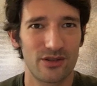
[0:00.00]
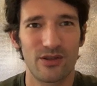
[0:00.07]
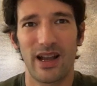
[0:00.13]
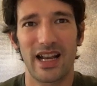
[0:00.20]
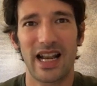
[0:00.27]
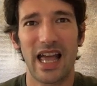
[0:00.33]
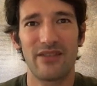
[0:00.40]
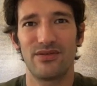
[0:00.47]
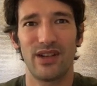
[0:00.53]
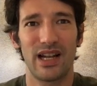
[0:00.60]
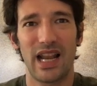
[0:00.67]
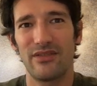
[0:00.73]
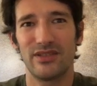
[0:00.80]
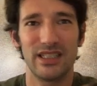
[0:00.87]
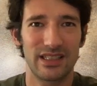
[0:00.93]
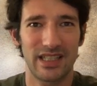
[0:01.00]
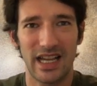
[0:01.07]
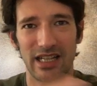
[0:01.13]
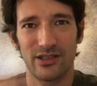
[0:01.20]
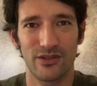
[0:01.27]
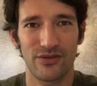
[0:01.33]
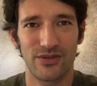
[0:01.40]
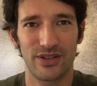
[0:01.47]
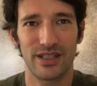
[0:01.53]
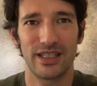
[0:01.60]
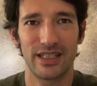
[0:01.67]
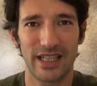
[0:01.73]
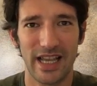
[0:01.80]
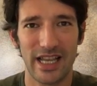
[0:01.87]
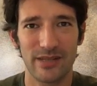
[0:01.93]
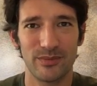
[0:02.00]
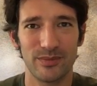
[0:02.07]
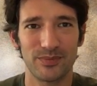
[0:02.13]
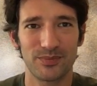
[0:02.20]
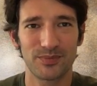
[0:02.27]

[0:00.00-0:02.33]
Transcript: I love this kind of game.